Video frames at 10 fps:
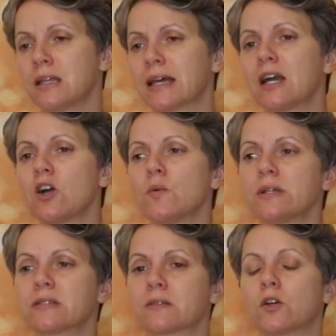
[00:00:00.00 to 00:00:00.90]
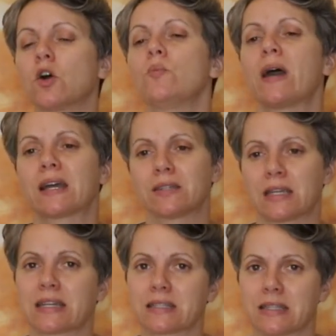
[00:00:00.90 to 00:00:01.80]
back the
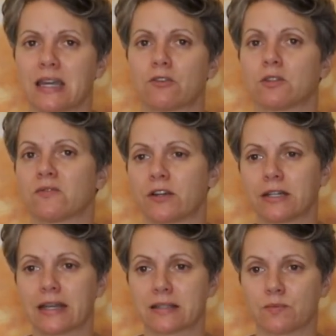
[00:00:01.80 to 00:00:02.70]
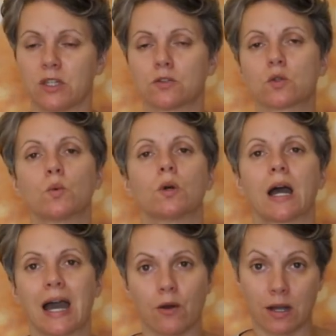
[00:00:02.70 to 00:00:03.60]
next day or the very next meal to
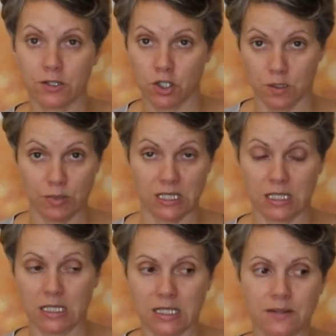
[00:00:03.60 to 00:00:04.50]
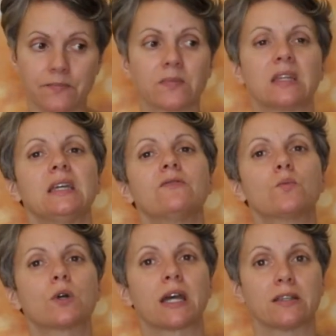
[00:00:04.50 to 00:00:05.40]
how I should be eating,
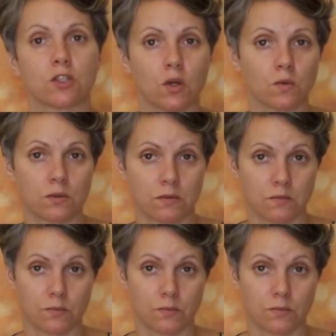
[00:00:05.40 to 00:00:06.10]
even when I don't,